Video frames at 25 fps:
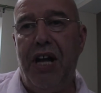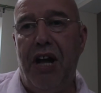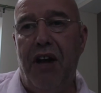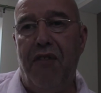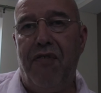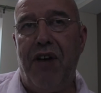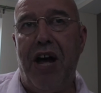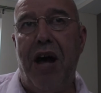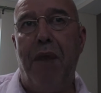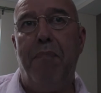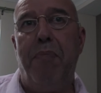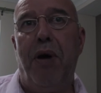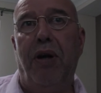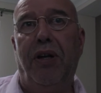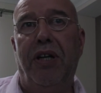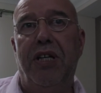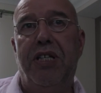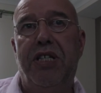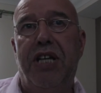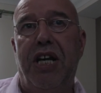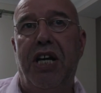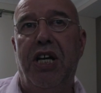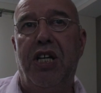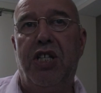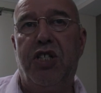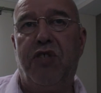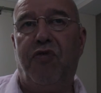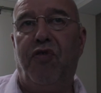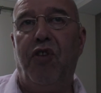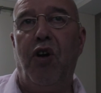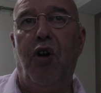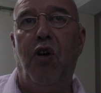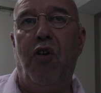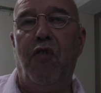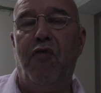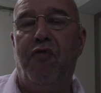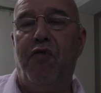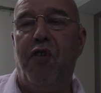of our politics
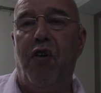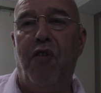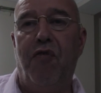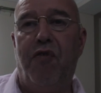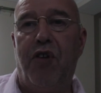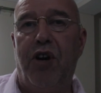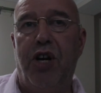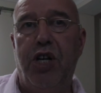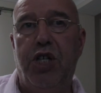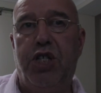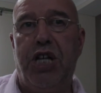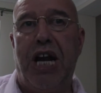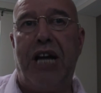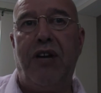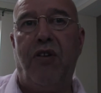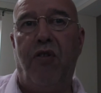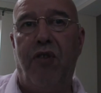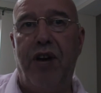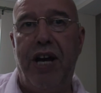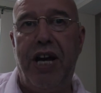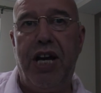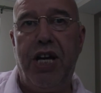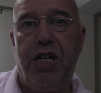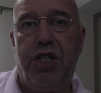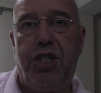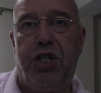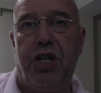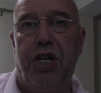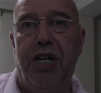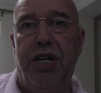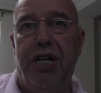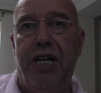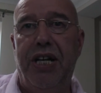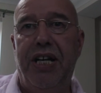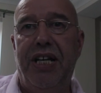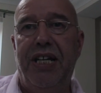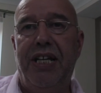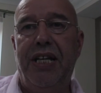for for, for a
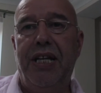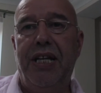generation.